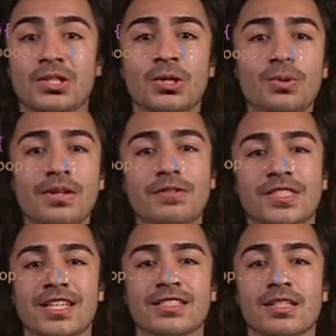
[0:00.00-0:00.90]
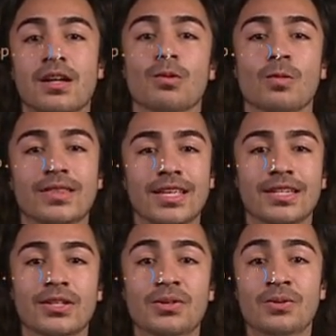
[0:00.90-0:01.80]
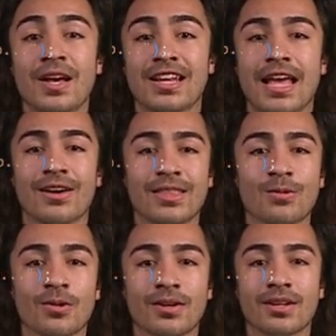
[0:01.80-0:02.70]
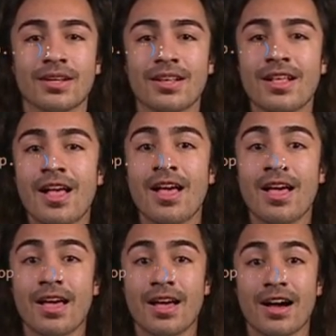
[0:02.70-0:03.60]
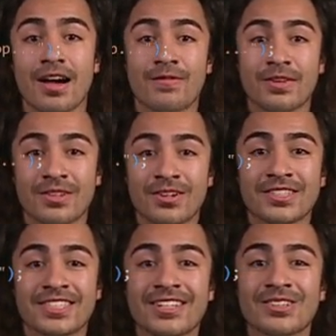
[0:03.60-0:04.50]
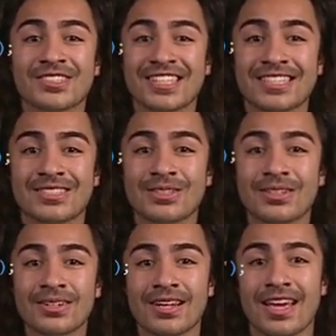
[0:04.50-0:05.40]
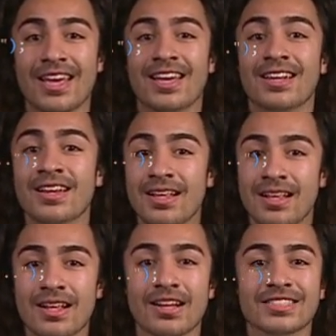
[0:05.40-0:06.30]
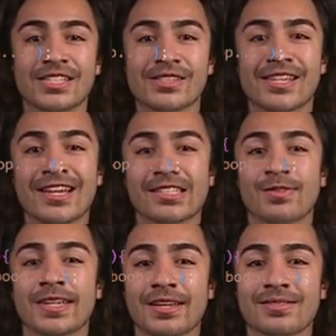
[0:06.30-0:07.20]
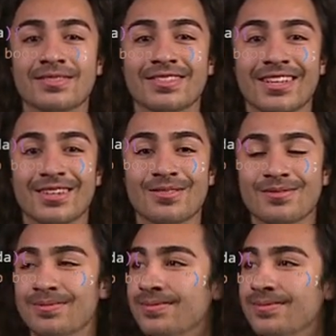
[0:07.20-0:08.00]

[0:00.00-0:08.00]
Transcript: intuitive sense on what they do and how they work. I'm Victor Garcia, your CS tutor, and I'll see you in the next video. Thank you.